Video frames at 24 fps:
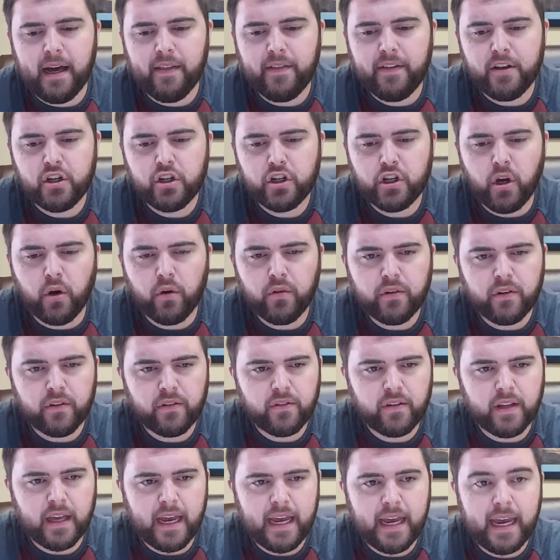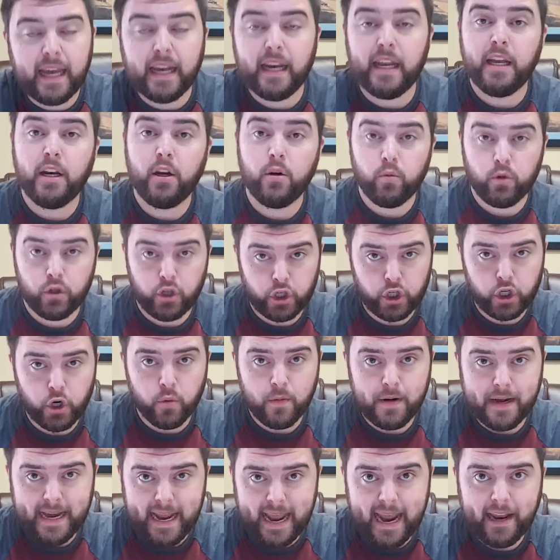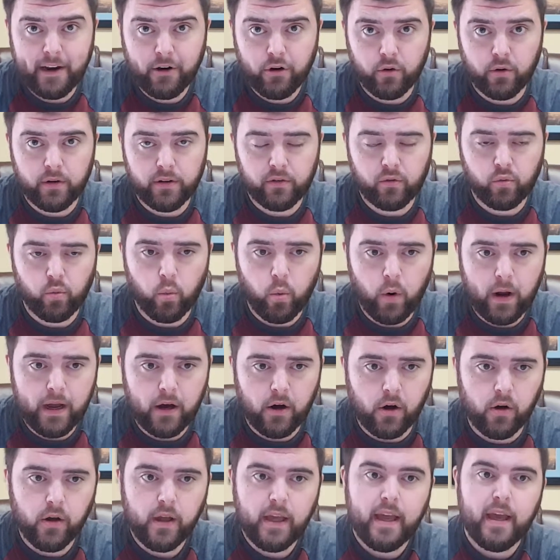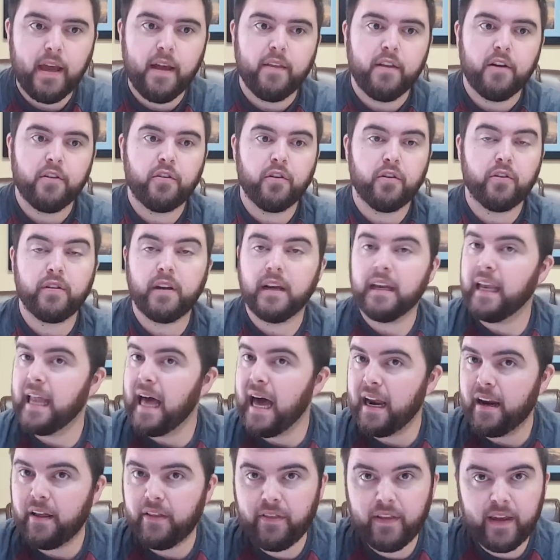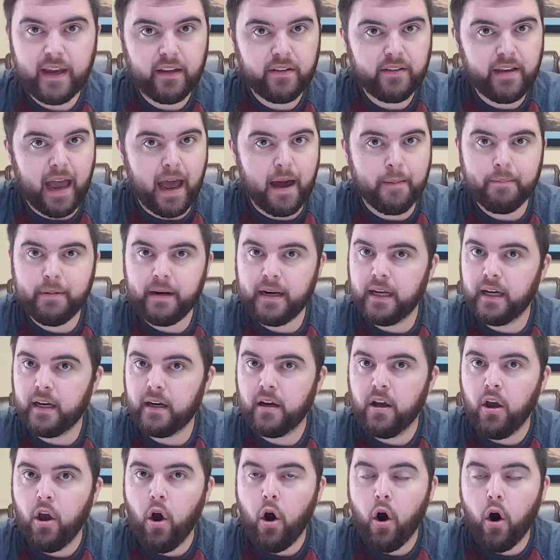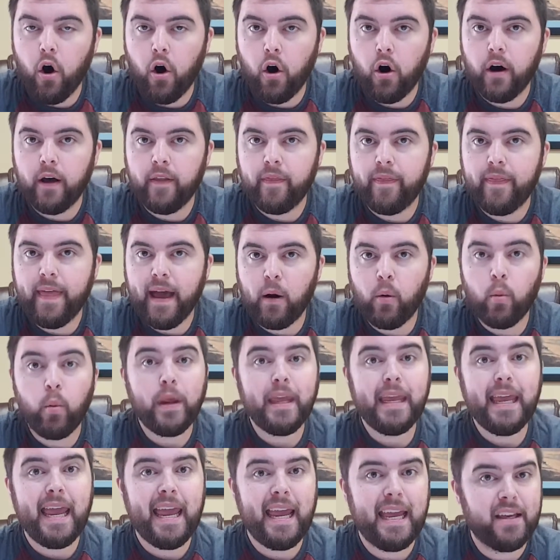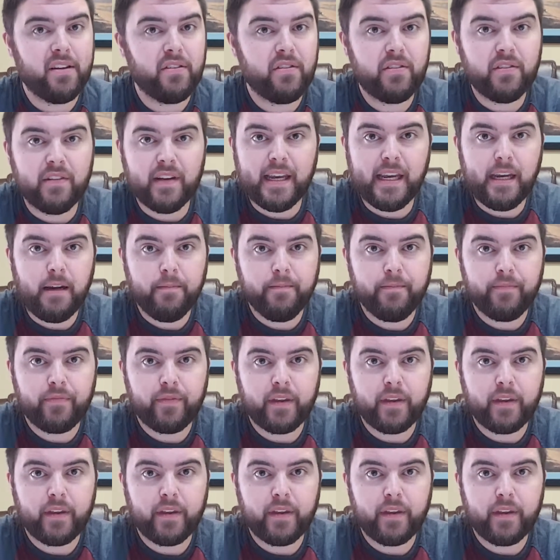This shows us, and it would have showed Daniel as well, that there's a lot of things happening on that we can't see.